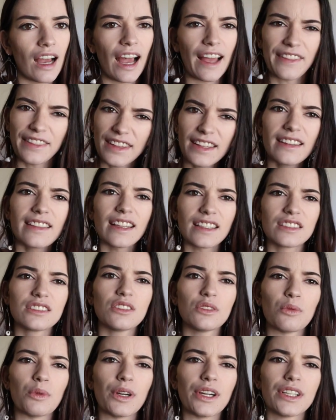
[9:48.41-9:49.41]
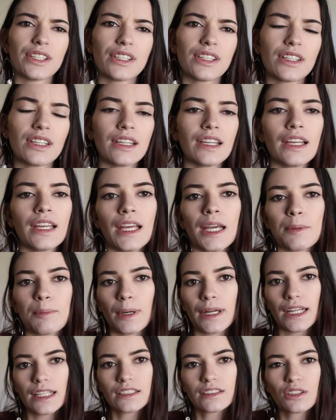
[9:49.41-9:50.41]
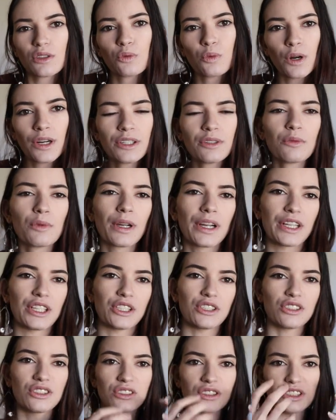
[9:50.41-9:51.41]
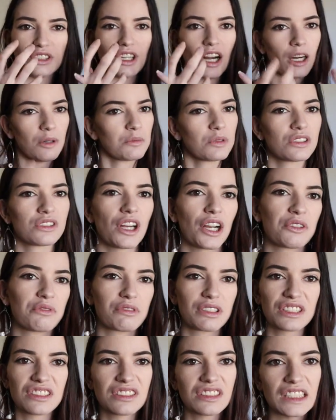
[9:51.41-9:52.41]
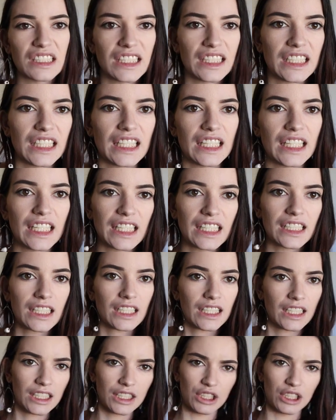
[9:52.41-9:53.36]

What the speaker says: I think that's the word. But it's the one where your gums start receding.